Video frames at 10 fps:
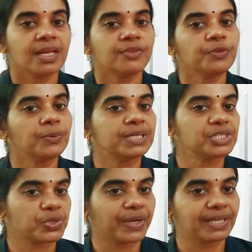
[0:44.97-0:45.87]
If you are
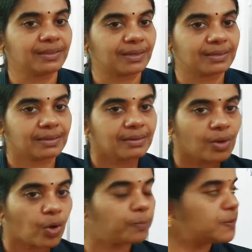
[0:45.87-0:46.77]
showing that
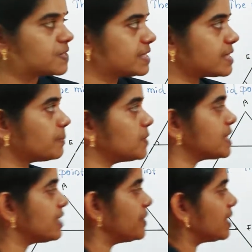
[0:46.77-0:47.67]
opposite, suppose
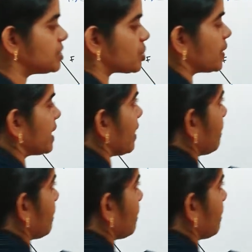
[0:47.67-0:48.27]
that we are drawing